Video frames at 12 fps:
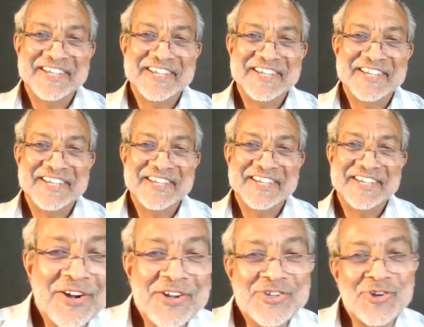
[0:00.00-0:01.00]
It's an
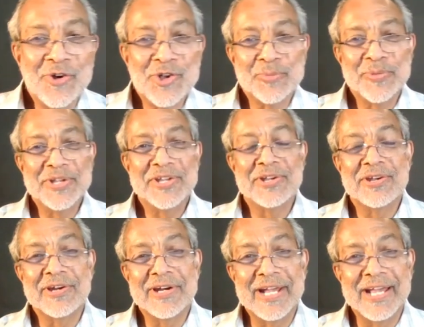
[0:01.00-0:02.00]
honor and joy to be
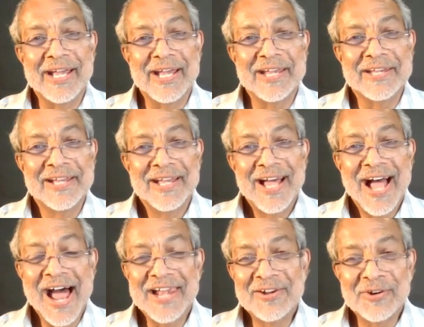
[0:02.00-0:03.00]
here, and
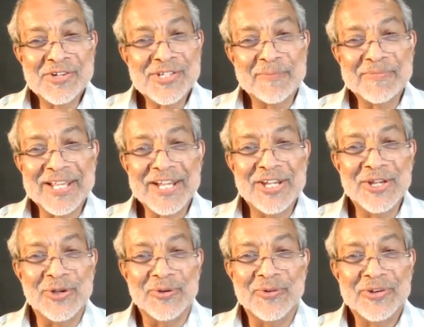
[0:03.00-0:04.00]
I learned something
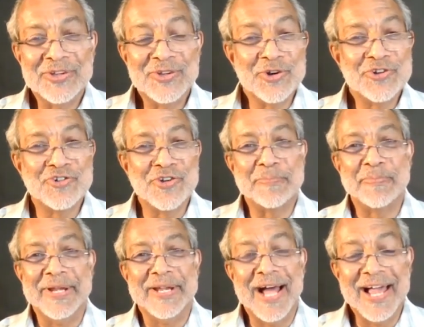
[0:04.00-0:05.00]
new. You're
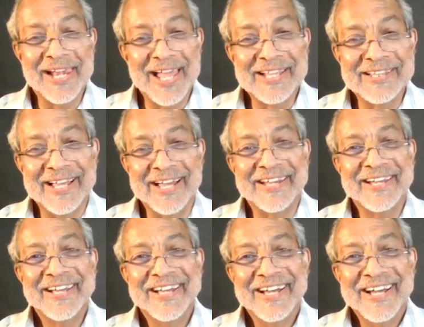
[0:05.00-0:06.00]
dripping. I like
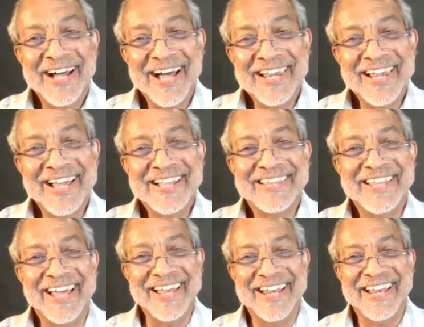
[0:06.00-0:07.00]
that. I like
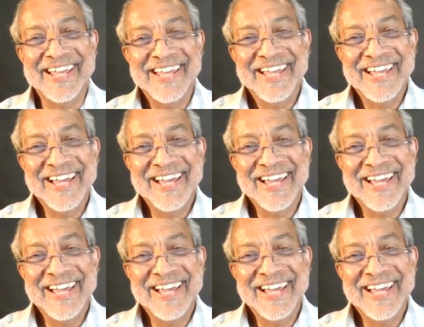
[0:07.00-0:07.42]
that.